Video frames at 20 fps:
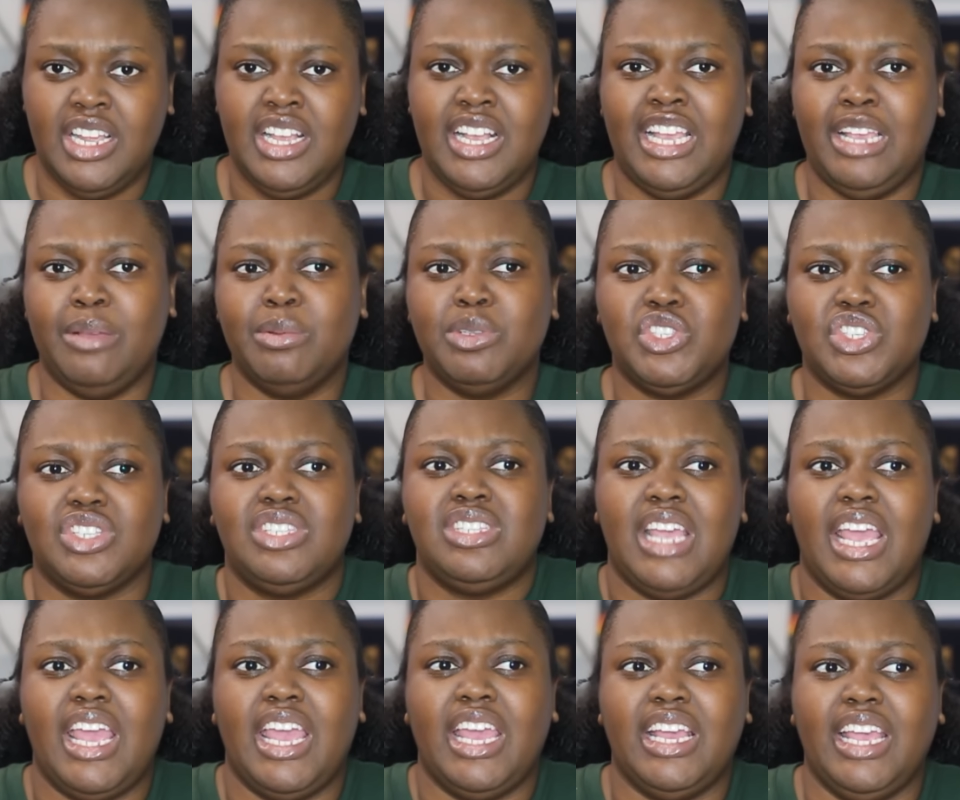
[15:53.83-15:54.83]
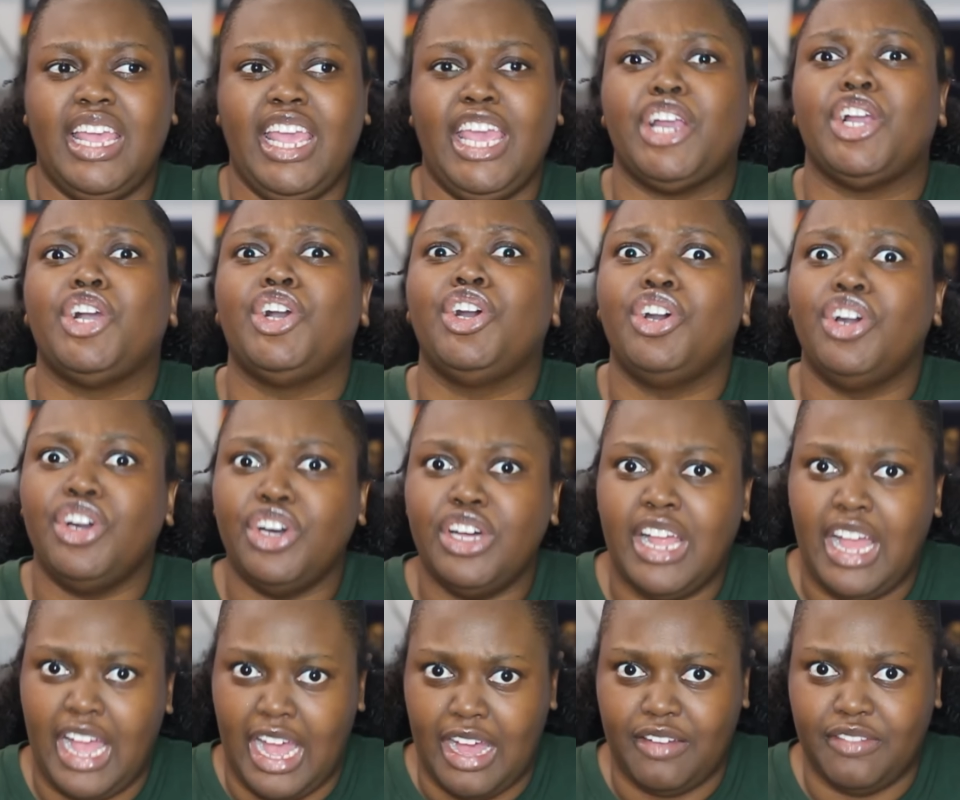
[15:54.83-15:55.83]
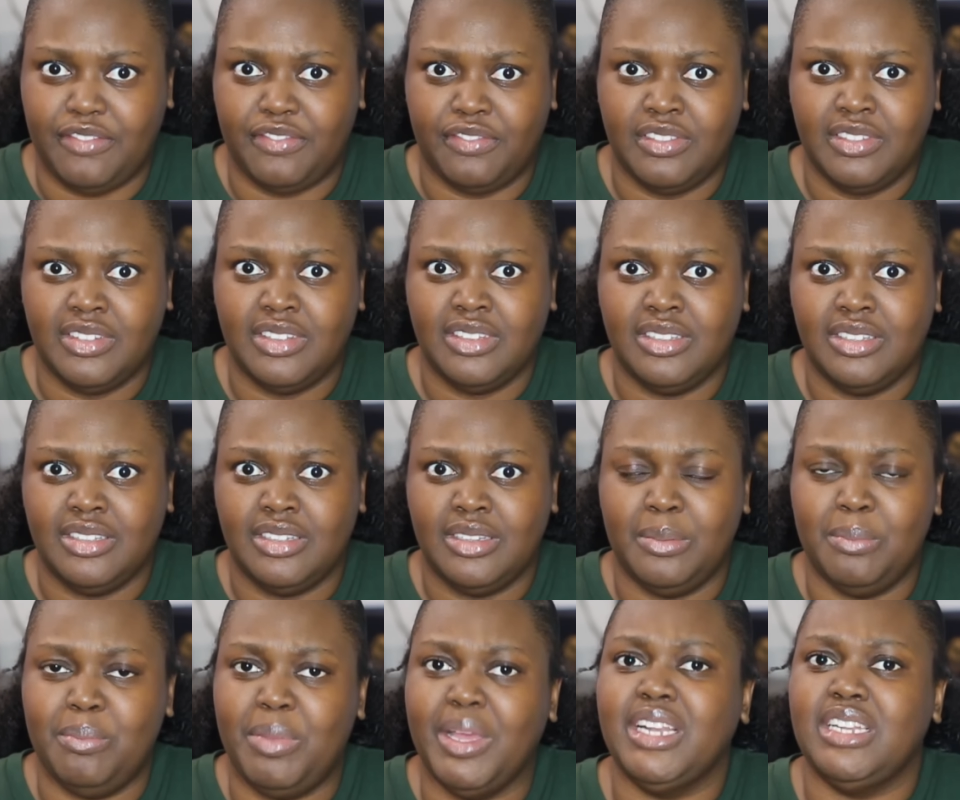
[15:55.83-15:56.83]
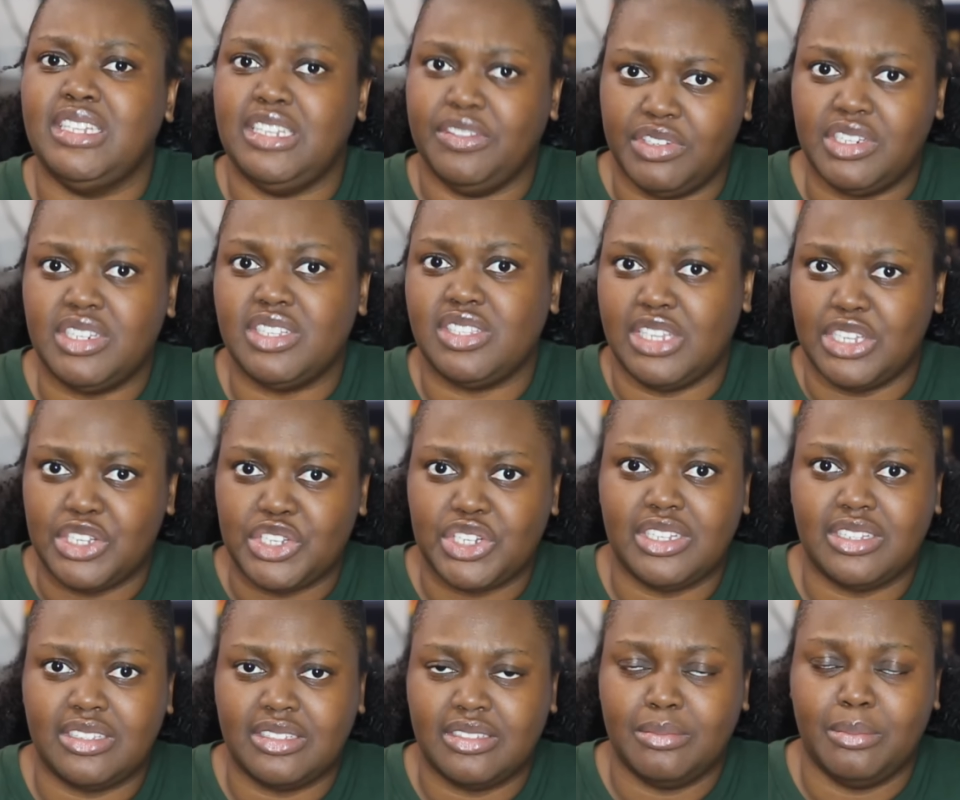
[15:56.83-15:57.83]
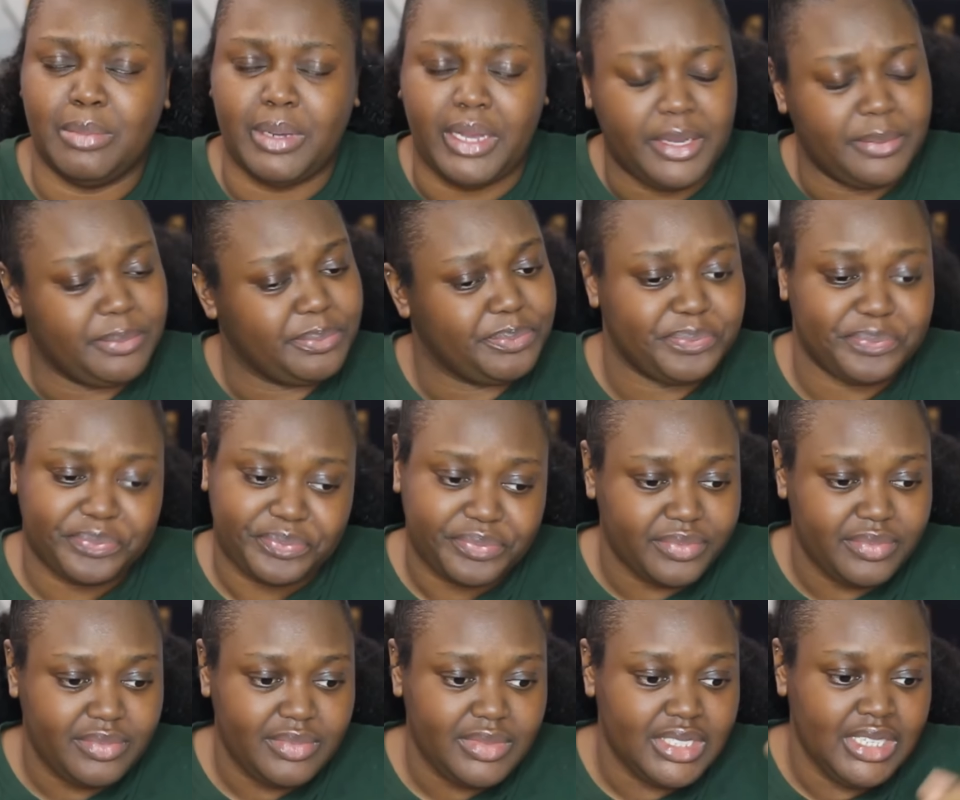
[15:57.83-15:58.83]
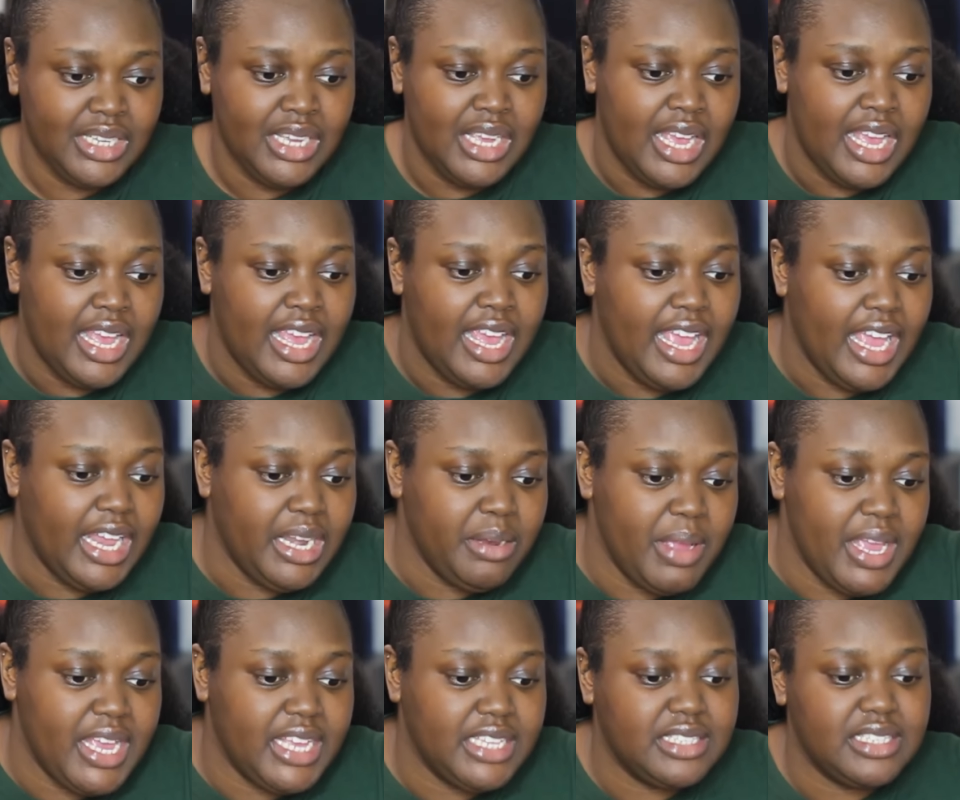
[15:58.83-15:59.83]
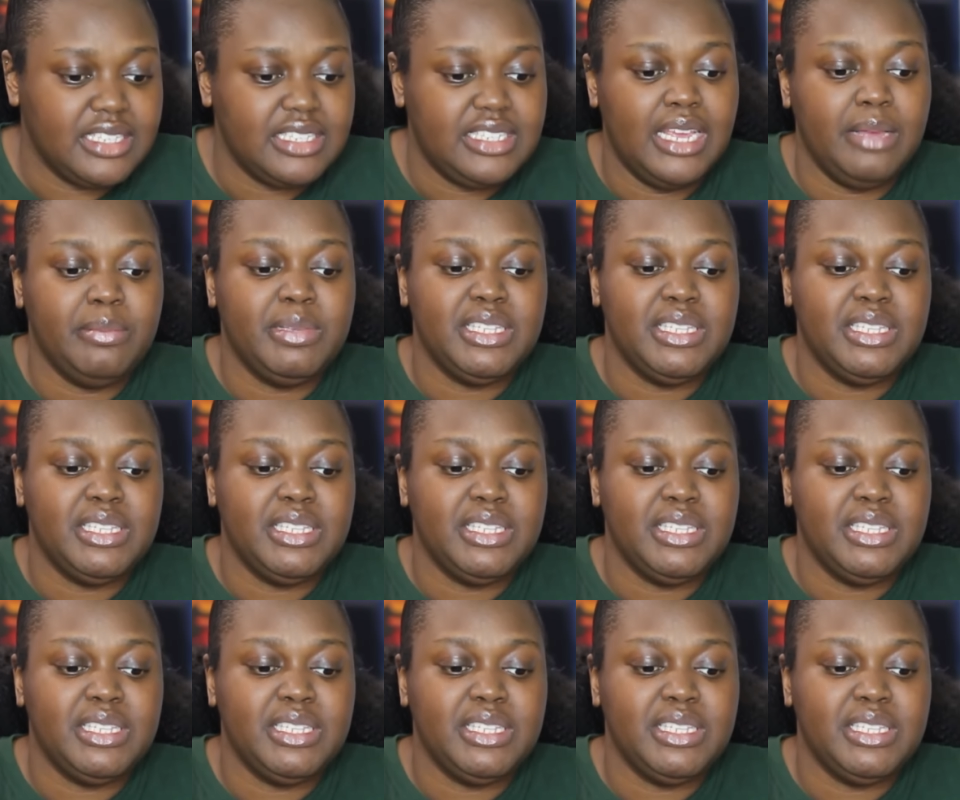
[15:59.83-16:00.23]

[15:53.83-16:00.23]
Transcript: He was just saying it could have been a different decision. But anyways, Tim